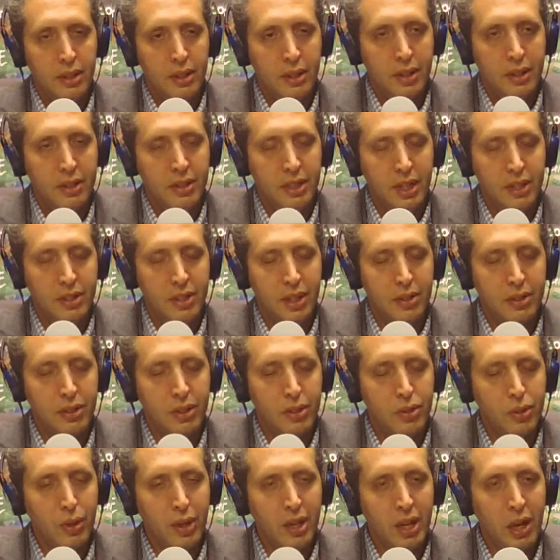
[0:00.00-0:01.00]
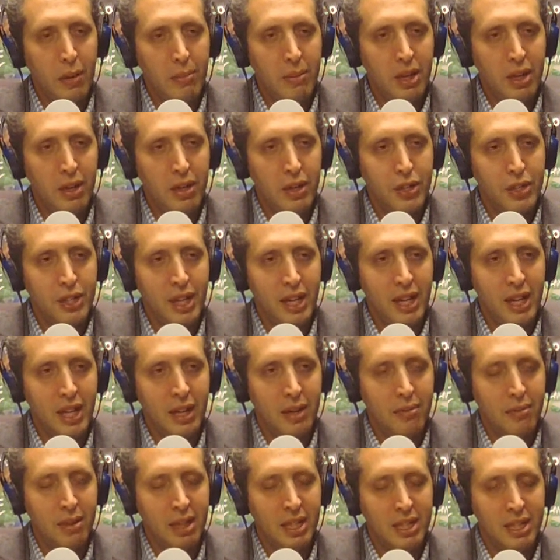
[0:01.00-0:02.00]
That's excellent. So Trey, help me
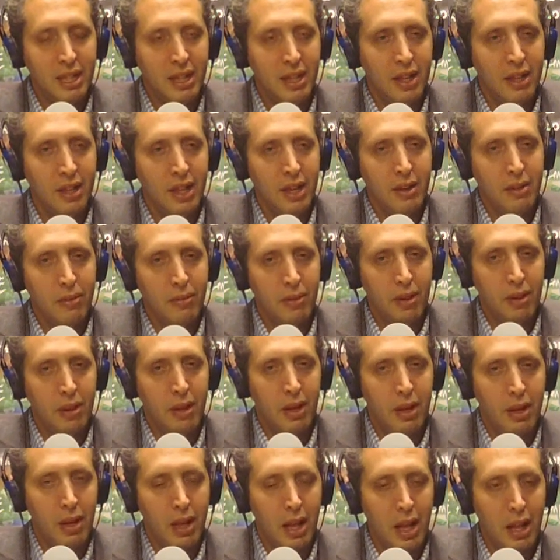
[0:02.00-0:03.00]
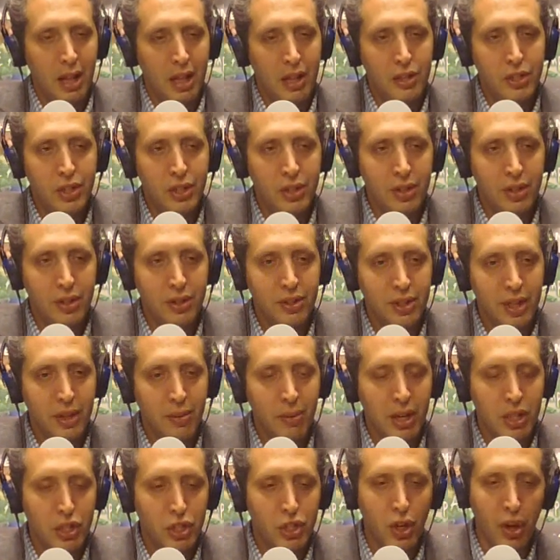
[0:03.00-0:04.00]
understand, because I think a lot of listeners, they
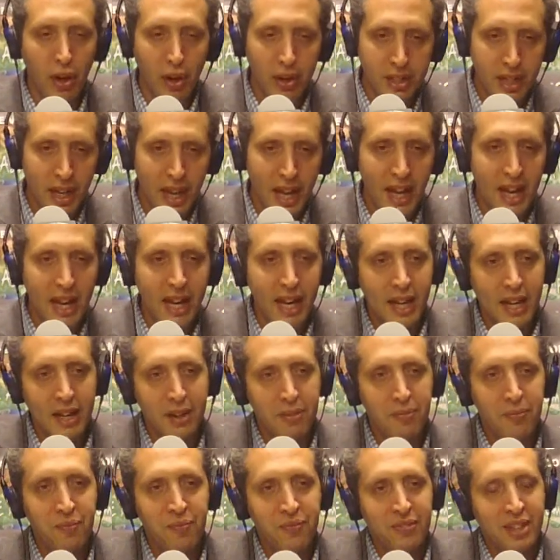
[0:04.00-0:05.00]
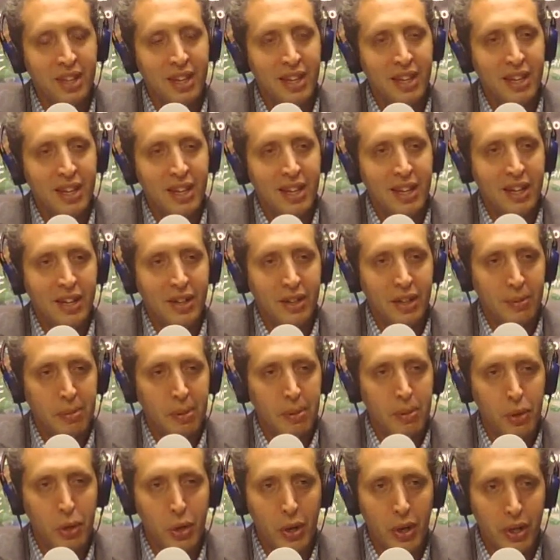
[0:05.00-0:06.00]
watch Shark Tank, and the
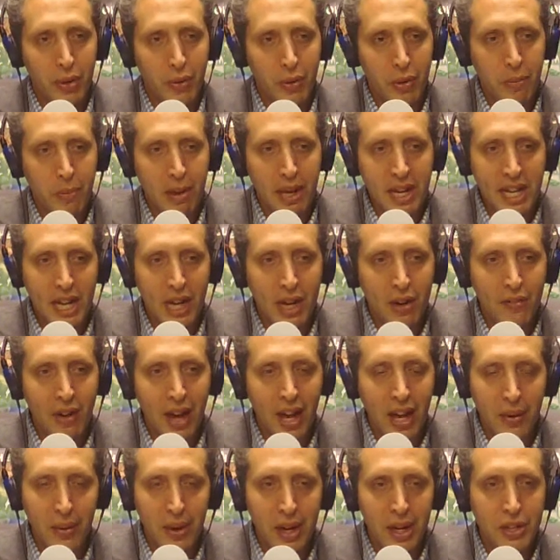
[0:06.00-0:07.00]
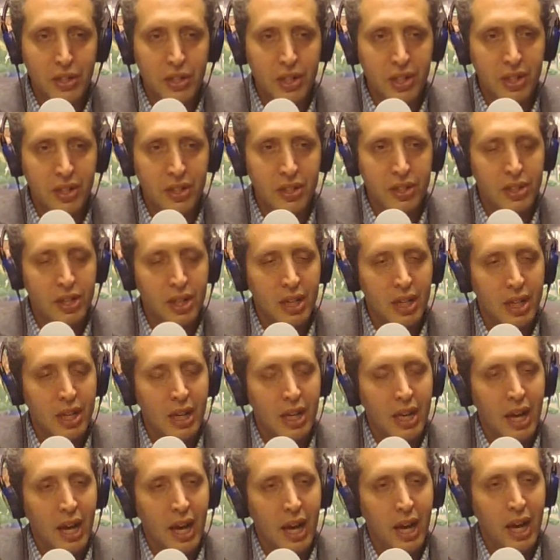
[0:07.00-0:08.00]
people go on there with $1 million valuations.
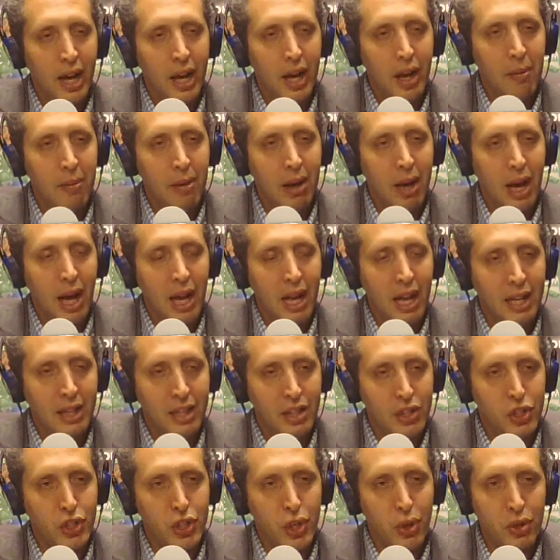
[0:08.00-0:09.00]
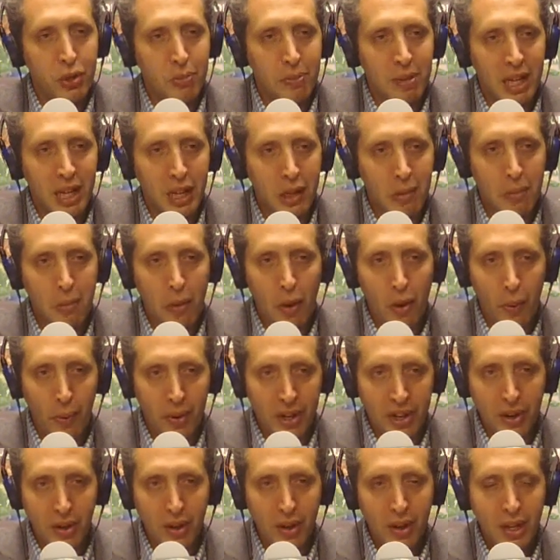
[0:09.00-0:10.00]
I like this show to be a little more
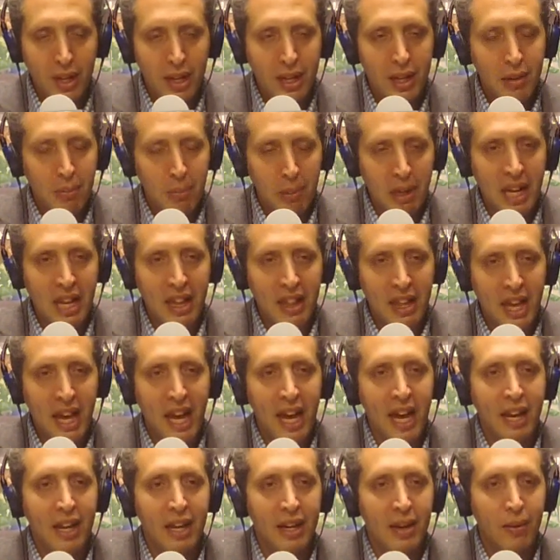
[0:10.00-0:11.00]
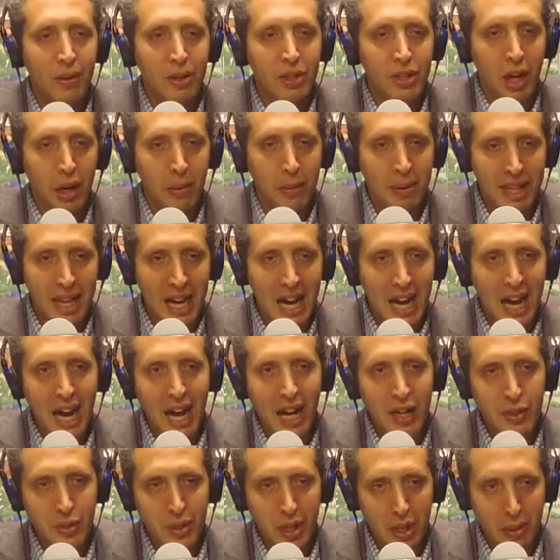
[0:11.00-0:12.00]
real, meaning that we talk about the
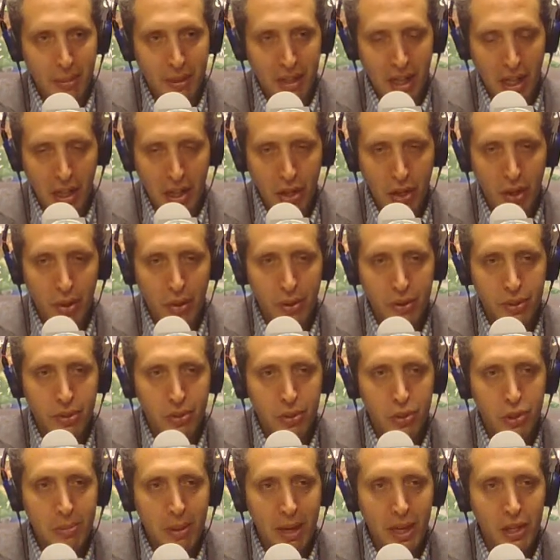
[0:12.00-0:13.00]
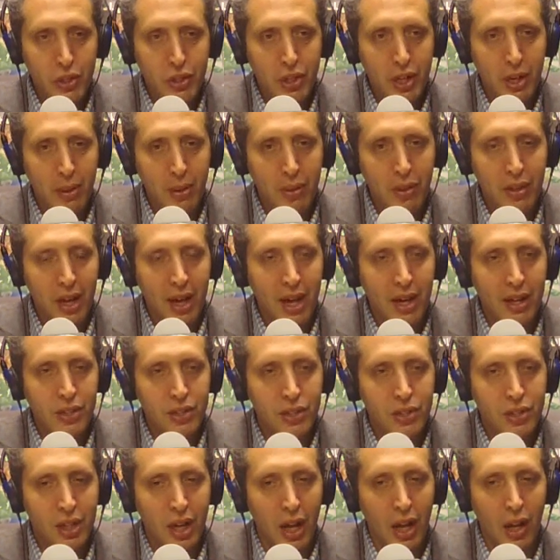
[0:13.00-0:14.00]
highs, we talk about the lows. Would you mind sharing with
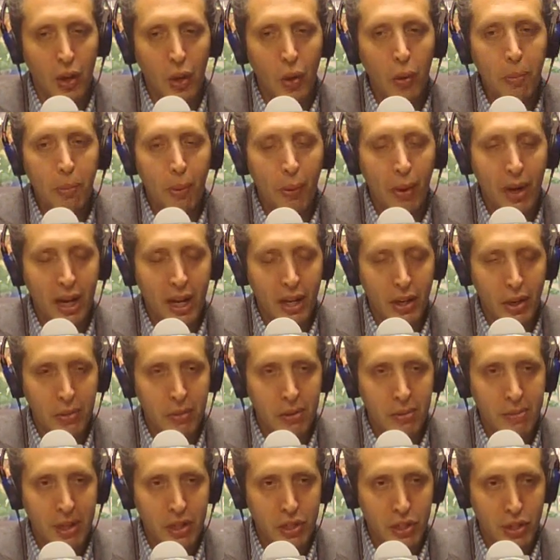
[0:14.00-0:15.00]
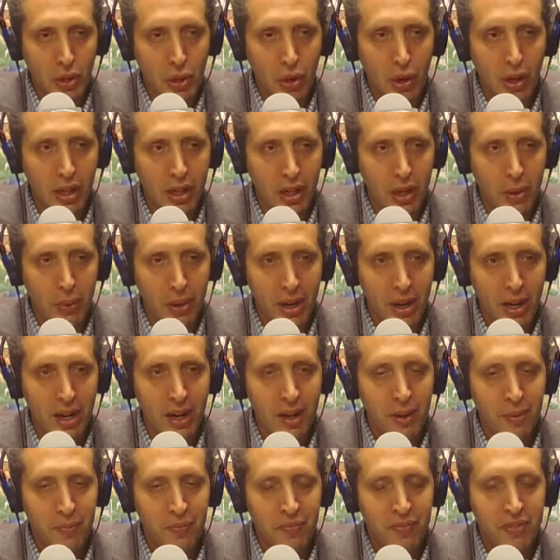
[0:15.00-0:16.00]
us a low point? I know you mentioned earlier
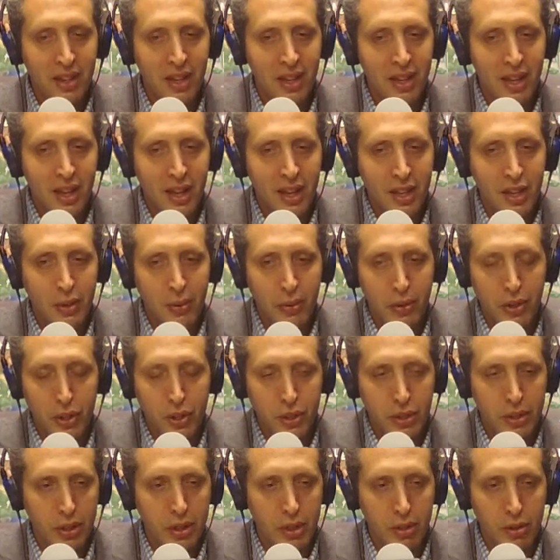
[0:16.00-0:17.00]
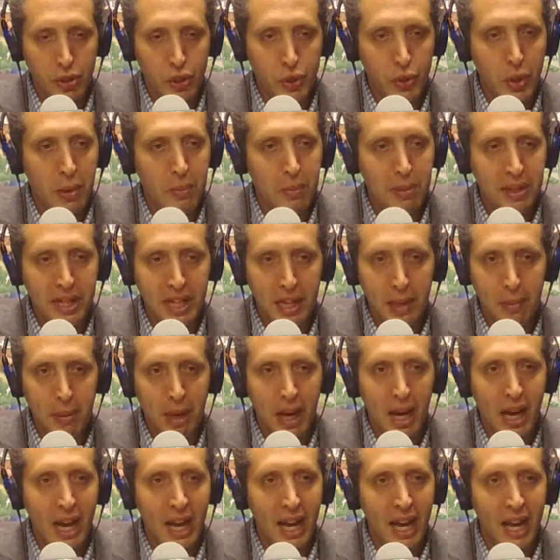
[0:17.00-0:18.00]
where you were scraping to get
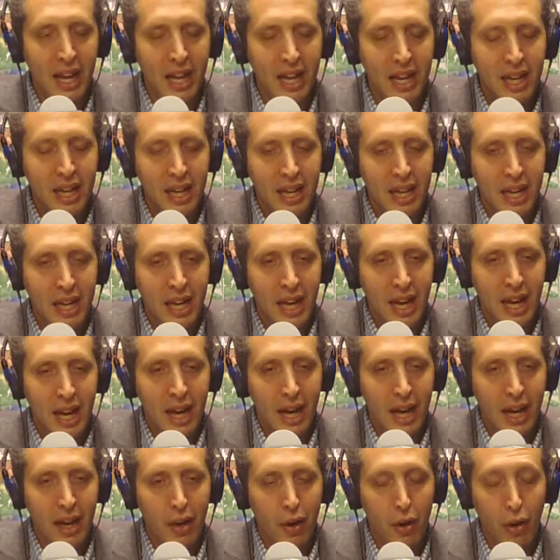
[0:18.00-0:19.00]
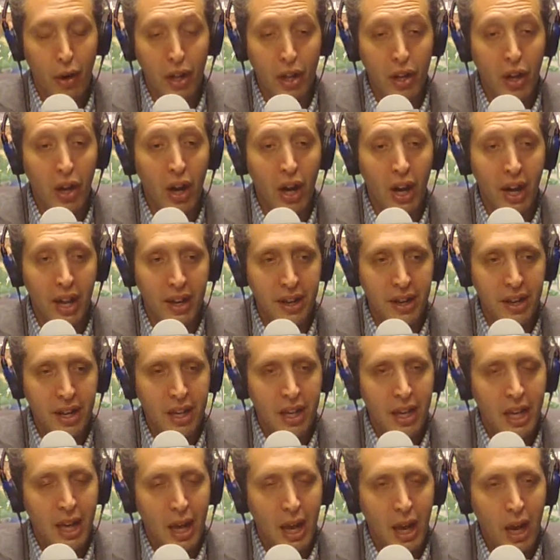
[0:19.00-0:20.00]
by early on.
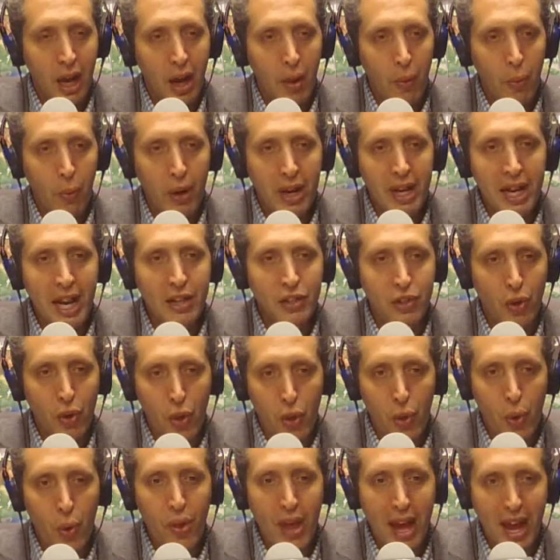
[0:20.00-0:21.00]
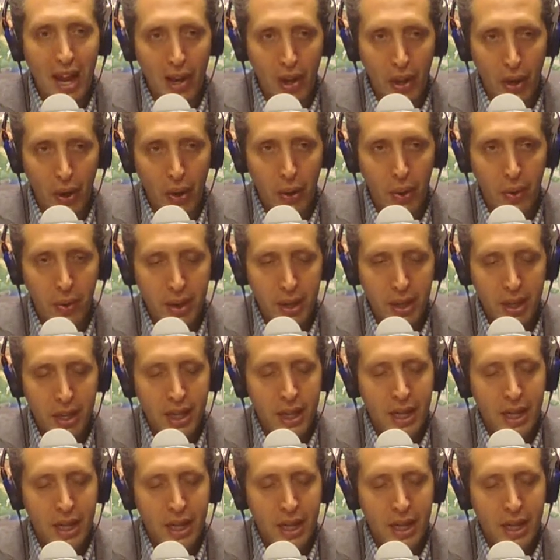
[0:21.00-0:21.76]
What got you through that low?